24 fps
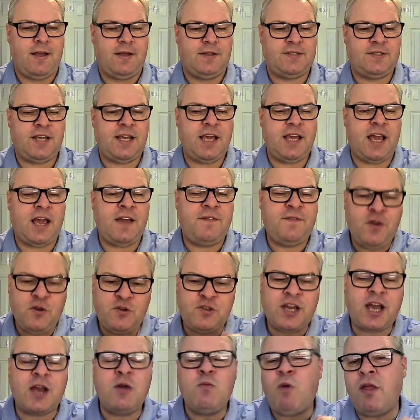See, if you
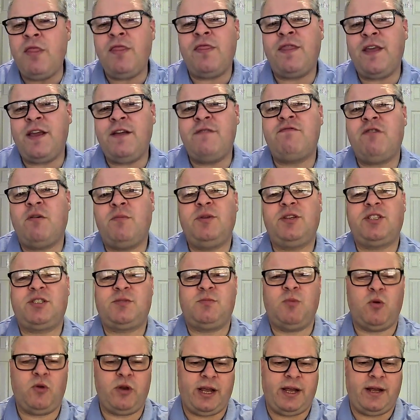take one thing from this
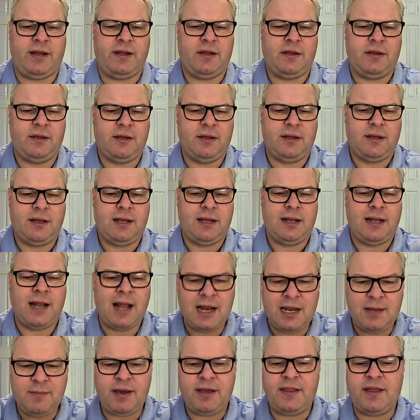morning,
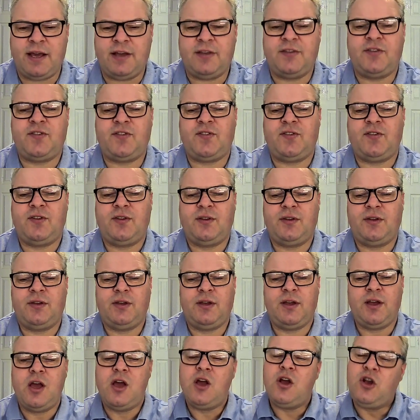let it be this:
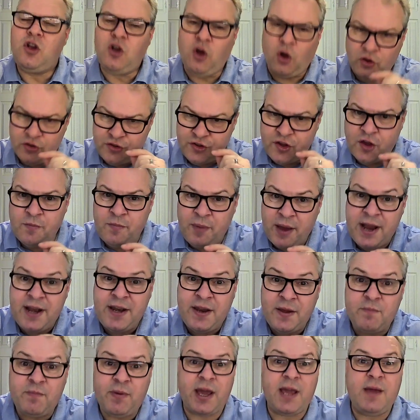God's
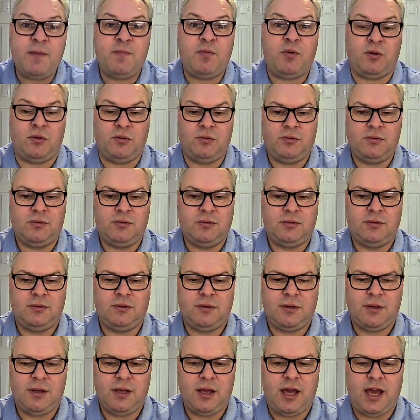obedient people
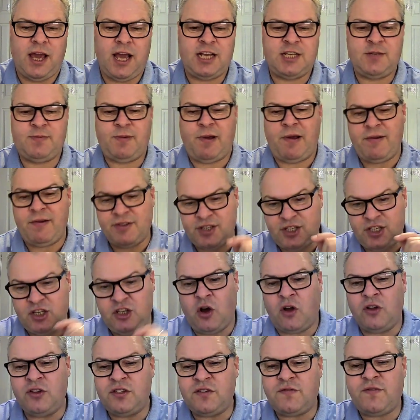experience
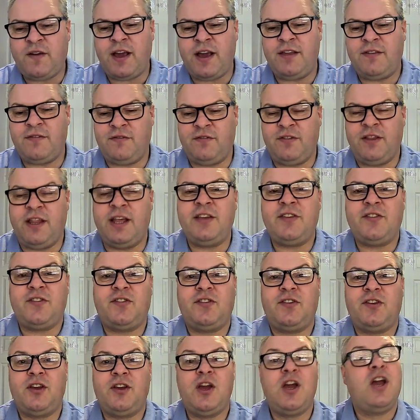God's
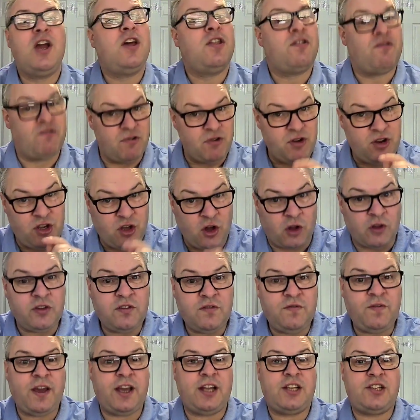faithfulness through
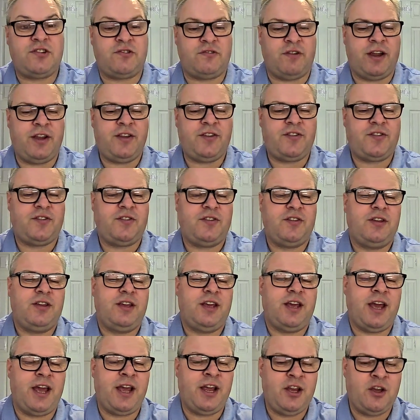God's victories
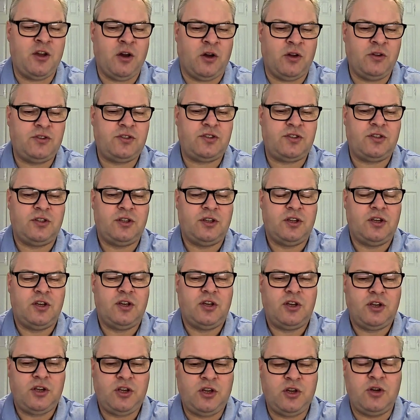in God's
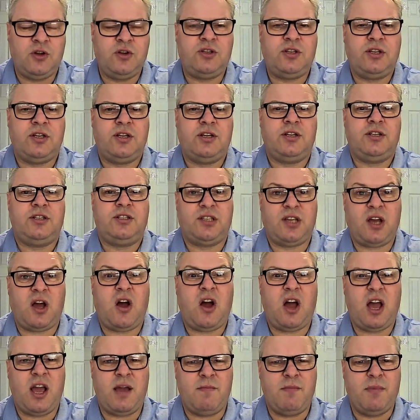good
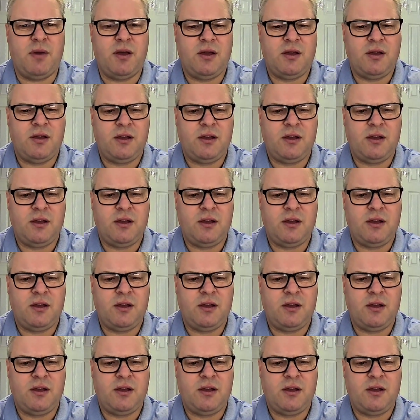time.